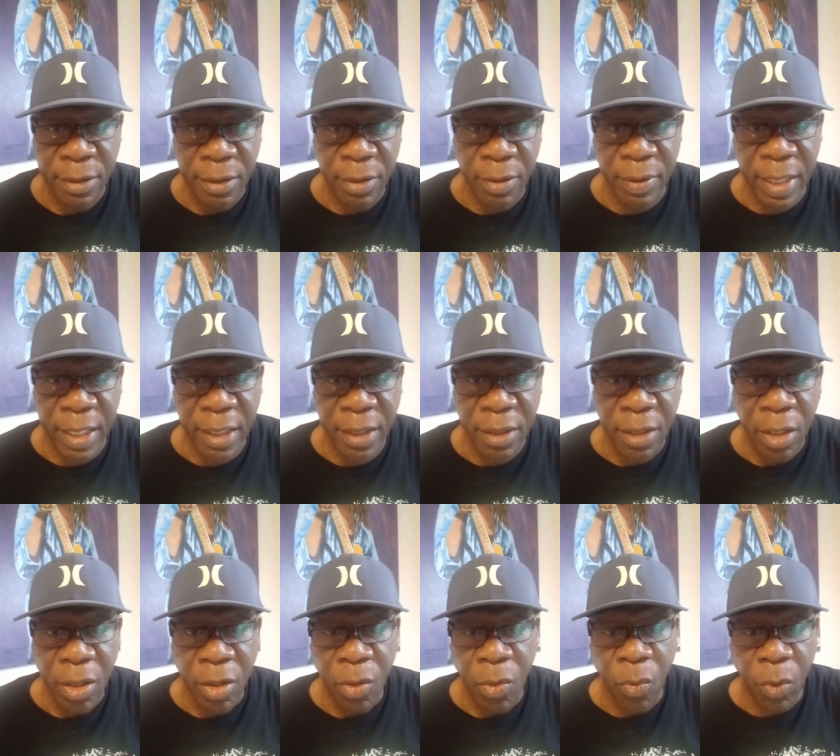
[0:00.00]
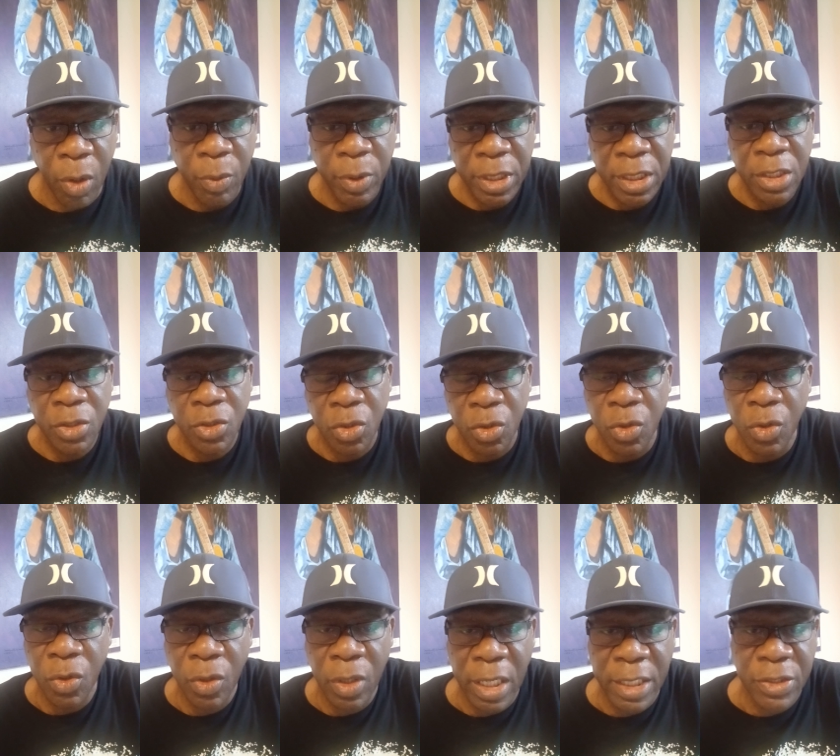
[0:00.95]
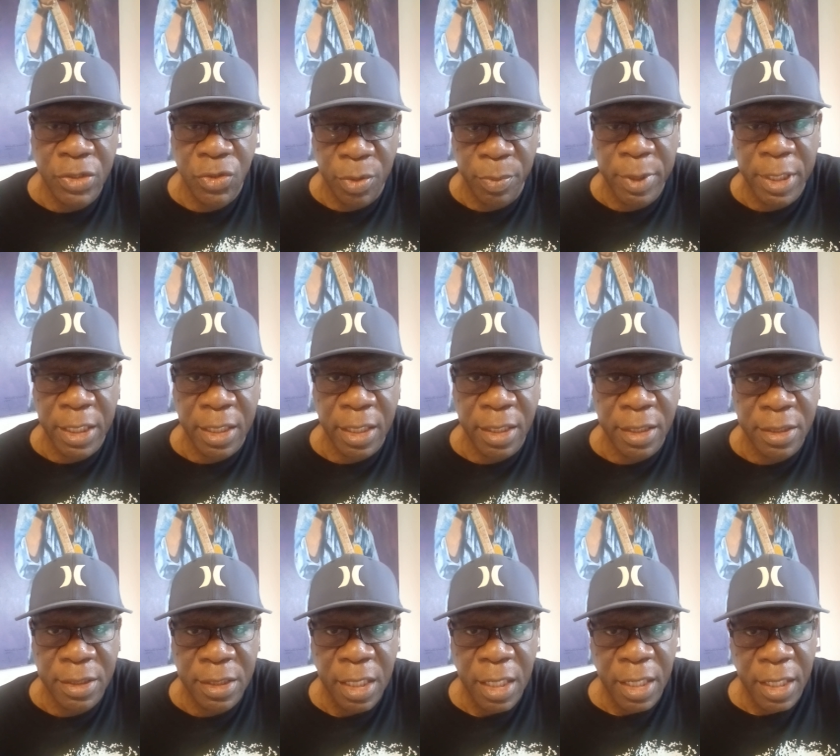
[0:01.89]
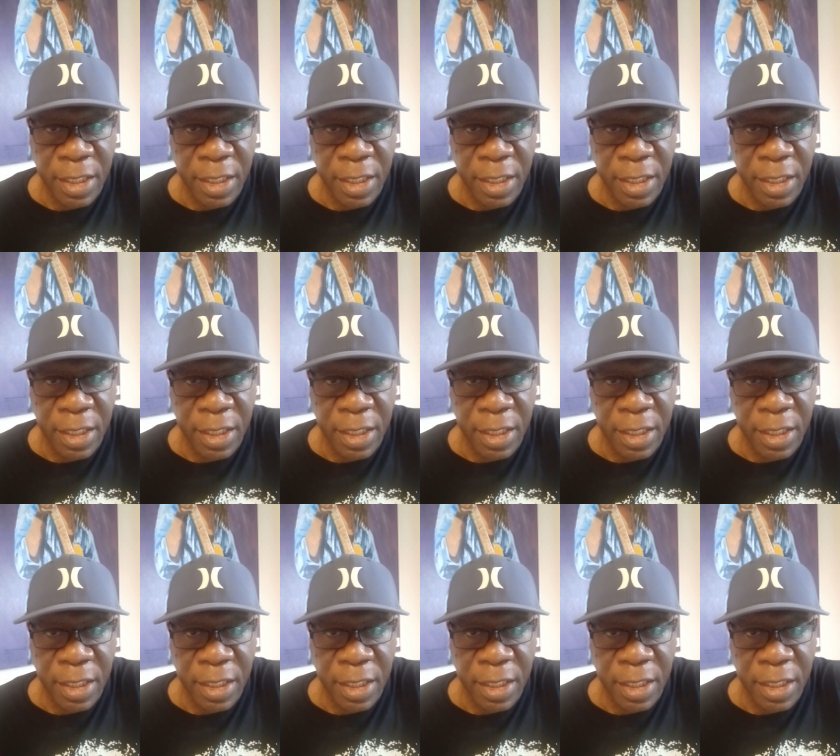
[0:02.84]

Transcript: right? What we need to do as Jamaicans